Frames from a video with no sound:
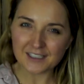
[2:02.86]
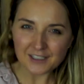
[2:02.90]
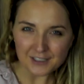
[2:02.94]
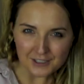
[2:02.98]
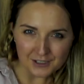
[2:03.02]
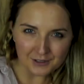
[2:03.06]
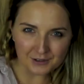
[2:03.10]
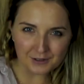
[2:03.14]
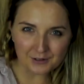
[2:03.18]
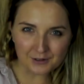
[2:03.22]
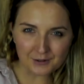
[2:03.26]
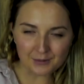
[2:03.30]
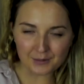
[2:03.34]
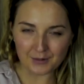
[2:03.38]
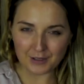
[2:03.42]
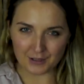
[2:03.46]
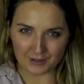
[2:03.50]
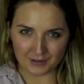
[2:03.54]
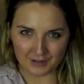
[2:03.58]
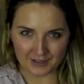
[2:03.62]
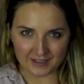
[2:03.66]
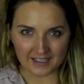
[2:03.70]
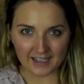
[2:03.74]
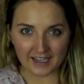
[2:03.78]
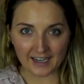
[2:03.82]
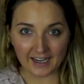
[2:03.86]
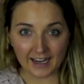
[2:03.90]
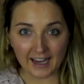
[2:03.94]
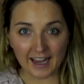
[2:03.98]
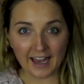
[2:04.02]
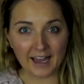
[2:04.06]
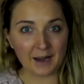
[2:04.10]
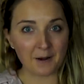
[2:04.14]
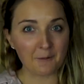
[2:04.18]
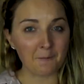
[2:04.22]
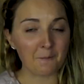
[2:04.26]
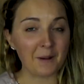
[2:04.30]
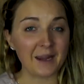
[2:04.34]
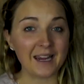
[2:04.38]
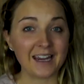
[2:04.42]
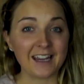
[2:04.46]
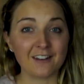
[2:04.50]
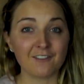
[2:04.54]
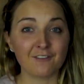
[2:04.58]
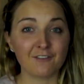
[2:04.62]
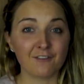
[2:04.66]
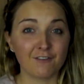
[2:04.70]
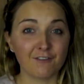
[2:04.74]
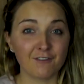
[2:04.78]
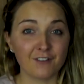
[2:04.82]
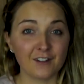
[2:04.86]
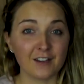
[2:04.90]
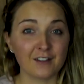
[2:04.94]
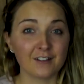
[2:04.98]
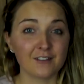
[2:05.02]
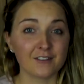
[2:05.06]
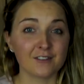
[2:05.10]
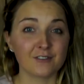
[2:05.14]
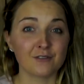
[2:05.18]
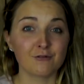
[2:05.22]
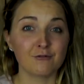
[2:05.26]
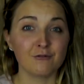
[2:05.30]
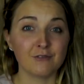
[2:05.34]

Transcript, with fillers: it to music and make it feels